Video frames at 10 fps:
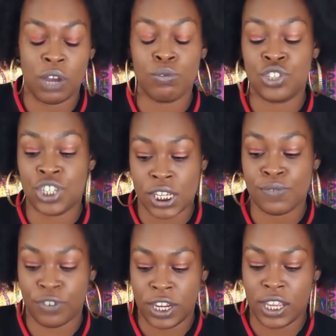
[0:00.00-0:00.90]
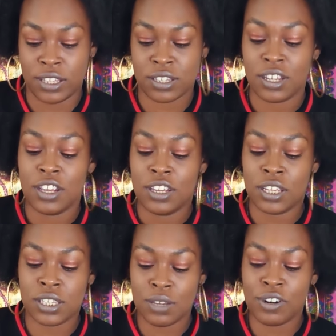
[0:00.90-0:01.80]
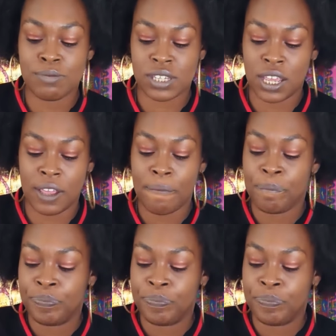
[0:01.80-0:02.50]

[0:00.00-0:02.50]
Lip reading: Y'all was just friends. You see what I'm saying?